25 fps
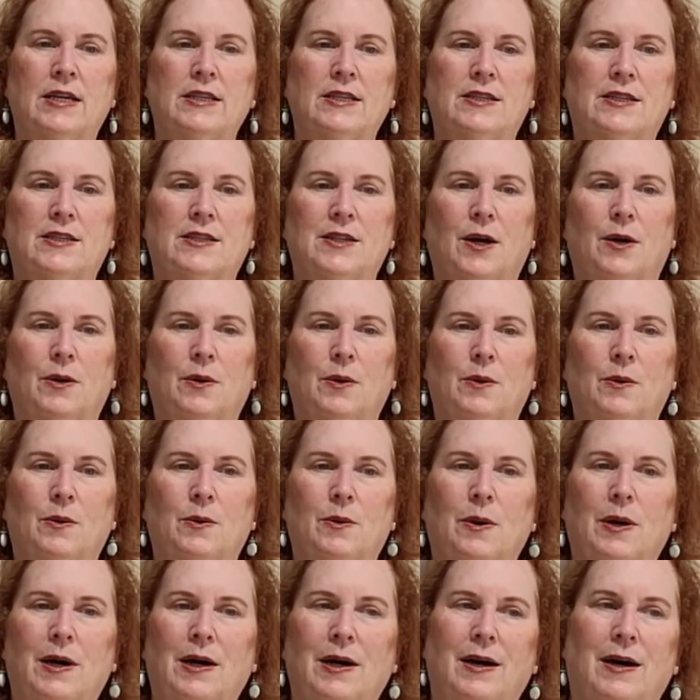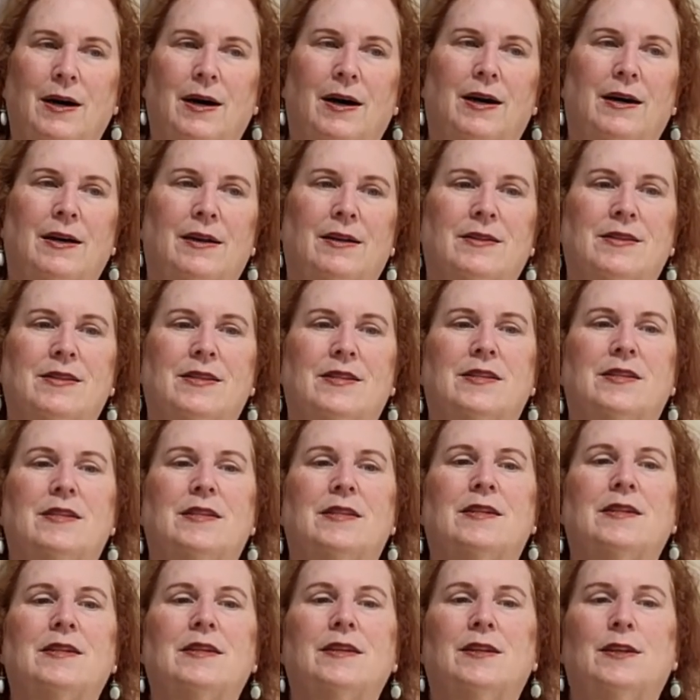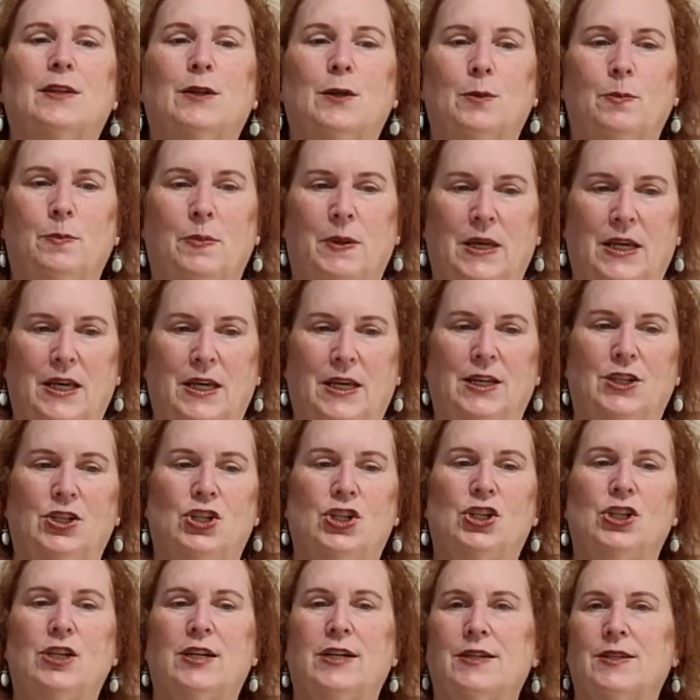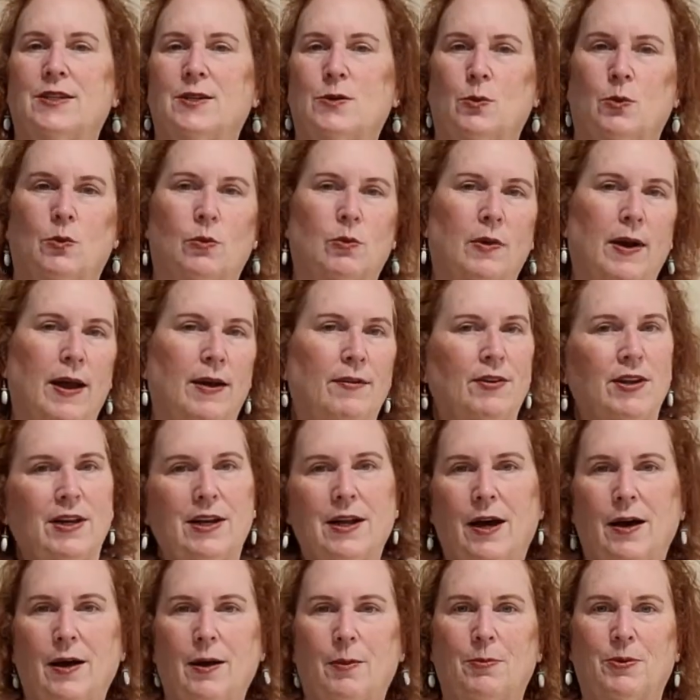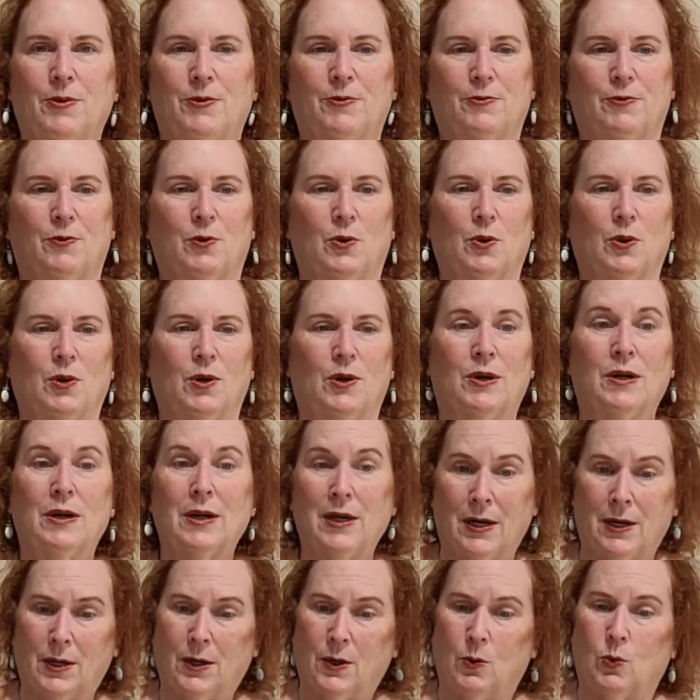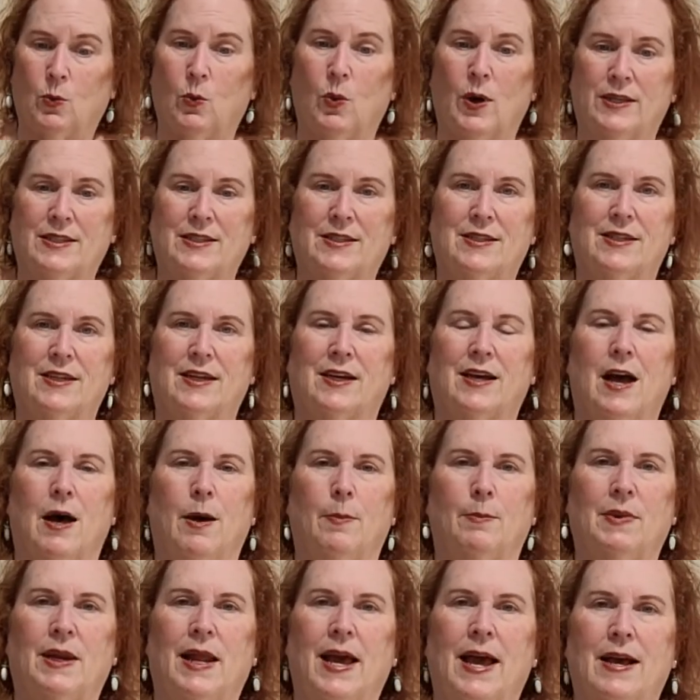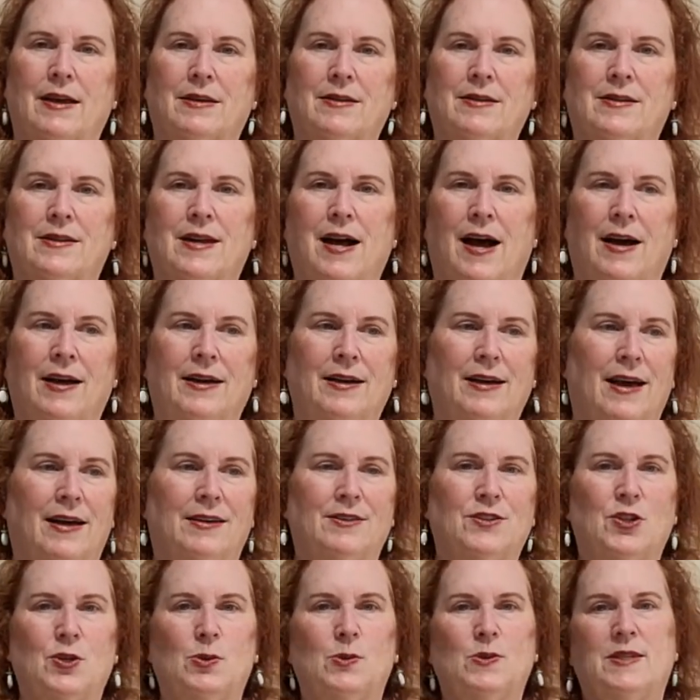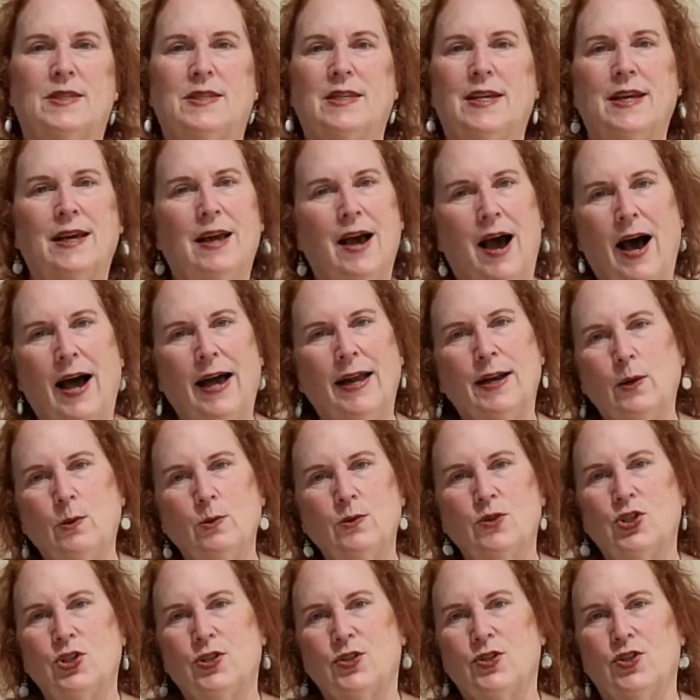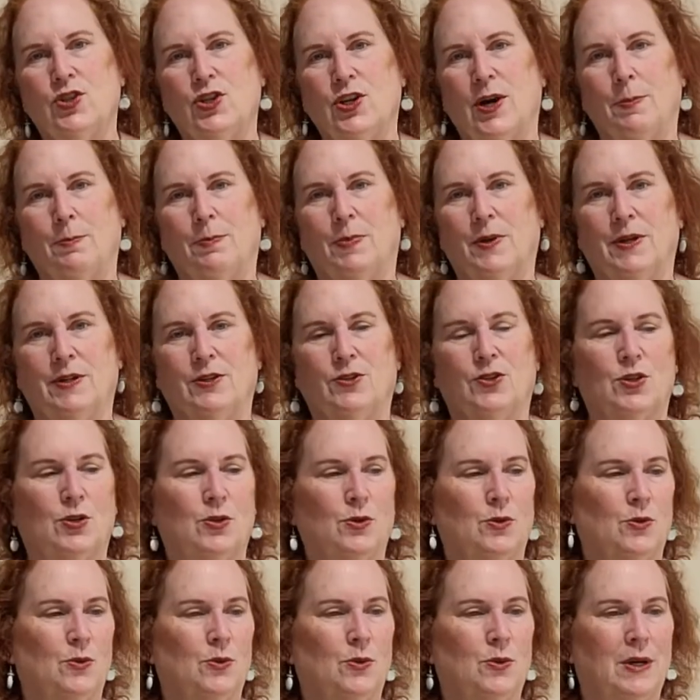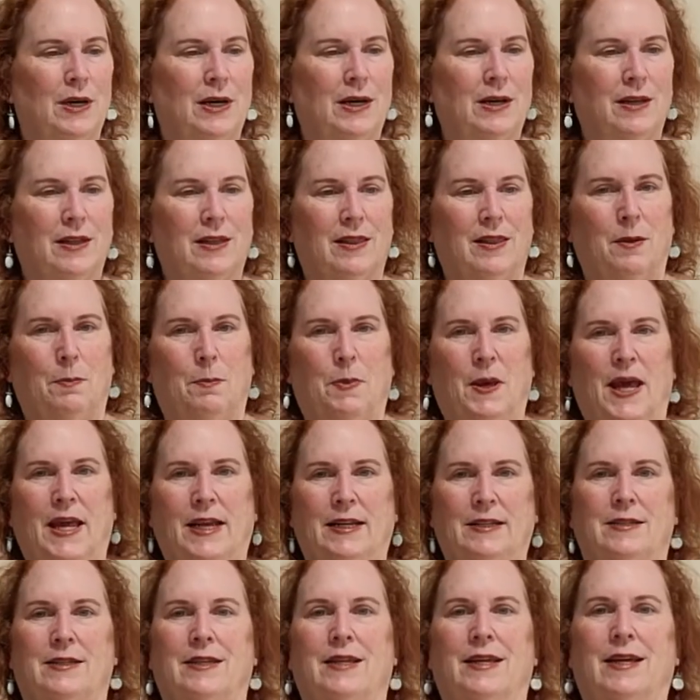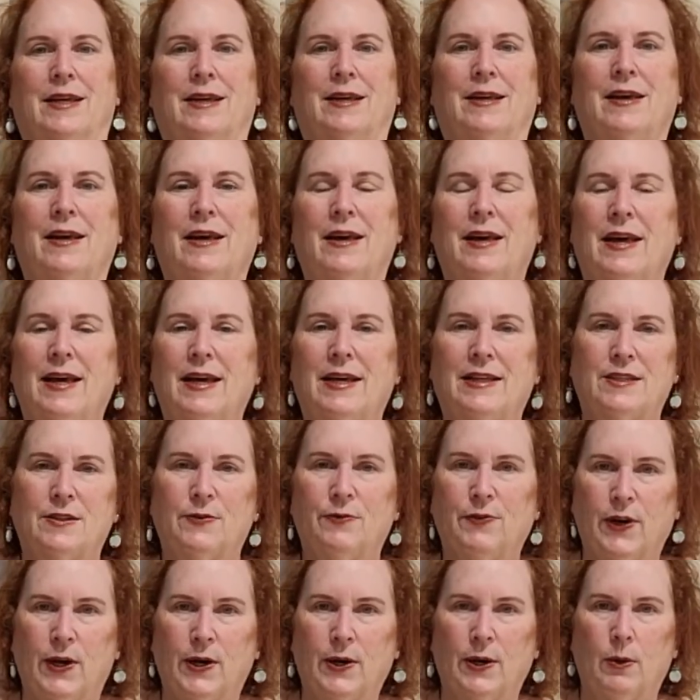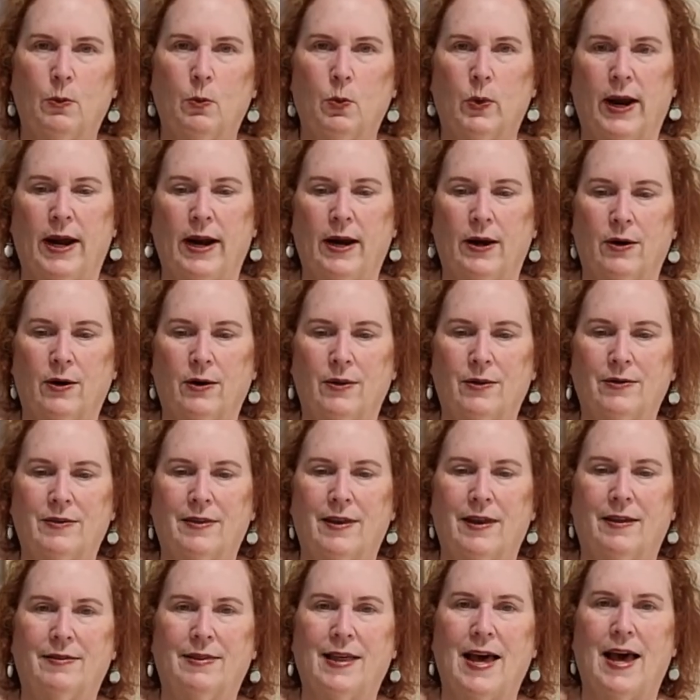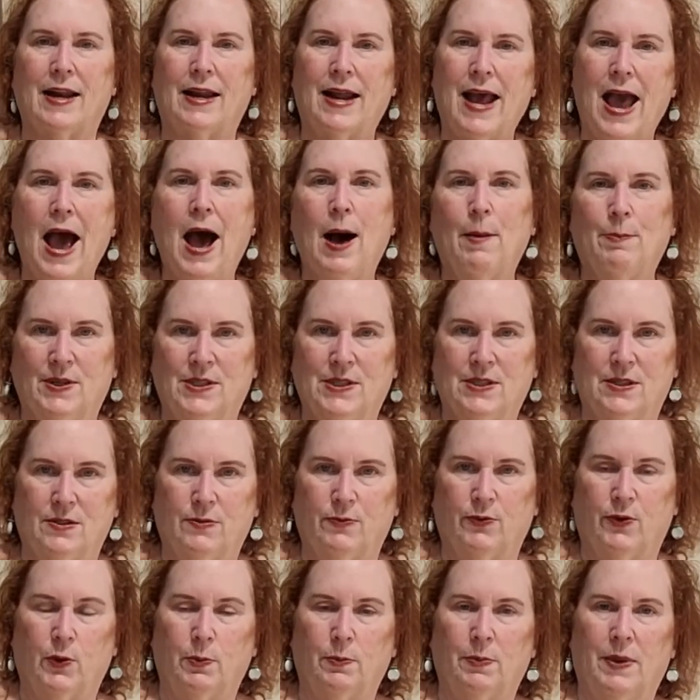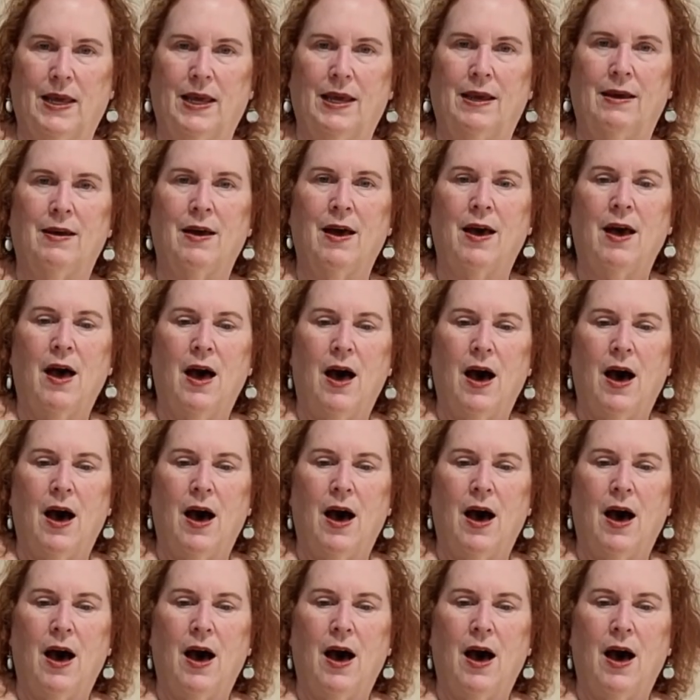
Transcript: So I'll still be just revving up for what's to come next. As you see, I don't just jump into the painting. It's very rare that that happens for me.